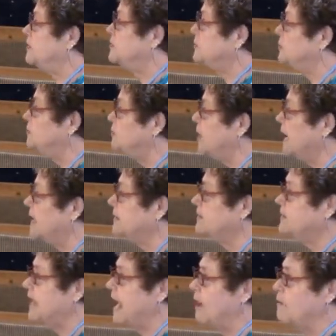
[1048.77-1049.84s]

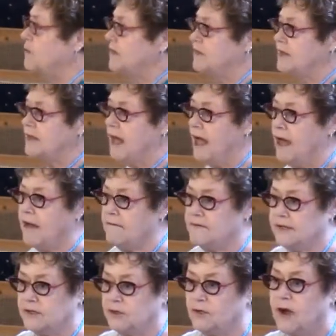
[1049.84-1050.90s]
direct that with love
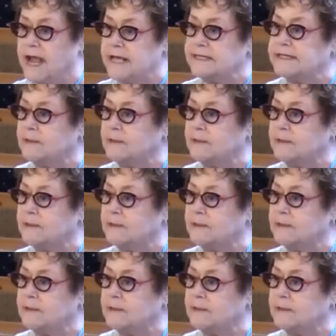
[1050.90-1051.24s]
and grace.